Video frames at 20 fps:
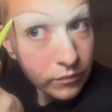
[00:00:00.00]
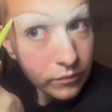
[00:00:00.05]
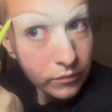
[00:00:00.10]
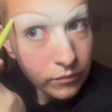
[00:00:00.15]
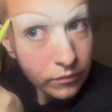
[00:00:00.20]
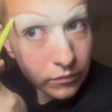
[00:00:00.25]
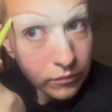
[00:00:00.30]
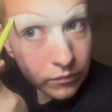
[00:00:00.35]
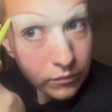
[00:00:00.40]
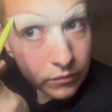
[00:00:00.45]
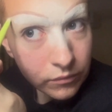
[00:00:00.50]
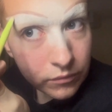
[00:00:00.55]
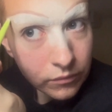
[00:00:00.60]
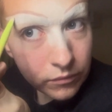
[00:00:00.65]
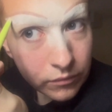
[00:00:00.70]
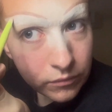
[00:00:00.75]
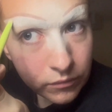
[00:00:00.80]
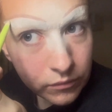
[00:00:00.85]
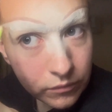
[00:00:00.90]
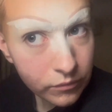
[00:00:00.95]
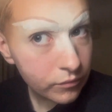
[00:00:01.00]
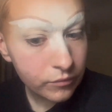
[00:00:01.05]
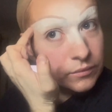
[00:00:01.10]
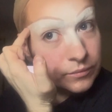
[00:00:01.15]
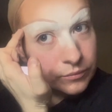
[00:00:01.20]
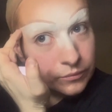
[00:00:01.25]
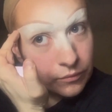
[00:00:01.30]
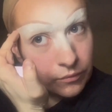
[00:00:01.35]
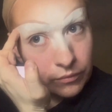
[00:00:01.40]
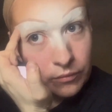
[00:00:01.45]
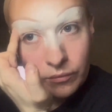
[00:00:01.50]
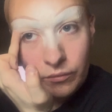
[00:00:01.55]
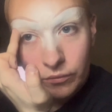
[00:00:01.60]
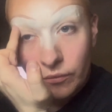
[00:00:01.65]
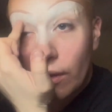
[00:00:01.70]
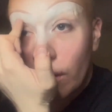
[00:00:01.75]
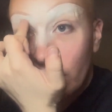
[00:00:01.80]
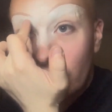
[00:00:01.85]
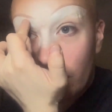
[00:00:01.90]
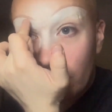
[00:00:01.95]
obvious where the differences are than if
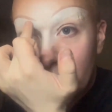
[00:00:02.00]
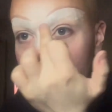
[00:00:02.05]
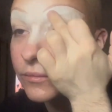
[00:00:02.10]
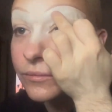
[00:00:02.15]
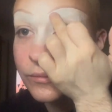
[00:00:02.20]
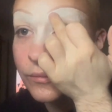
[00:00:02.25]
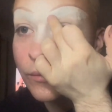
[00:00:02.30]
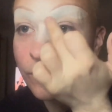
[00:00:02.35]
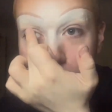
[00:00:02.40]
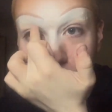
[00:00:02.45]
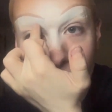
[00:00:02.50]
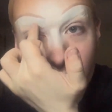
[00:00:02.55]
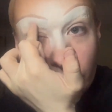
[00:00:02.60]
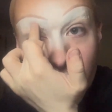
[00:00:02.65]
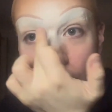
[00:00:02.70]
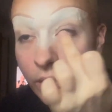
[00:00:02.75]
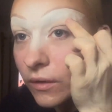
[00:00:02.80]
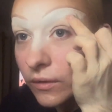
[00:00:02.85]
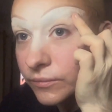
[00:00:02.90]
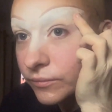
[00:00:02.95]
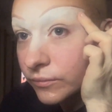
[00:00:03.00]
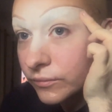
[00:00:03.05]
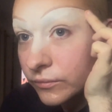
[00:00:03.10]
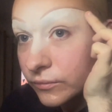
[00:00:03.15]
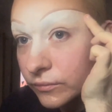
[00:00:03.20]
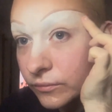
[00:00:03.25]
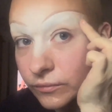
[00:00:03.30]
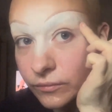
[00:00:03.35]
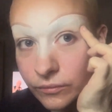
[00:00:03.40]
you were to be looking directly head on.